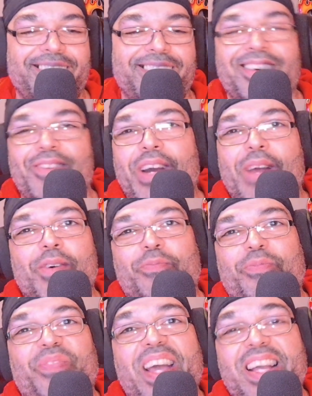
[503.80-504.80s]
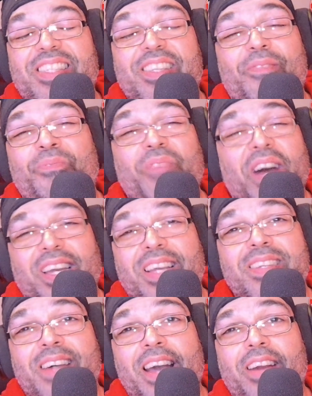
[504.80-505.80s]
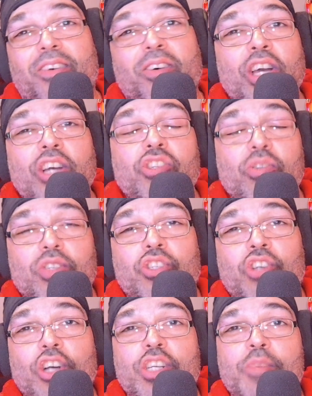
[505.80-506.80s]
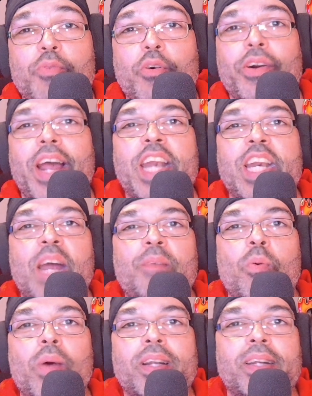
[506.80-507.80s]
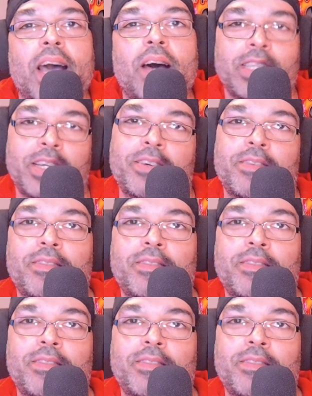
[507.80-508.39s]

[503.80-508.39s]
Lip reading: Whatever fancy fucking title. She was in charge of the border and never went down there.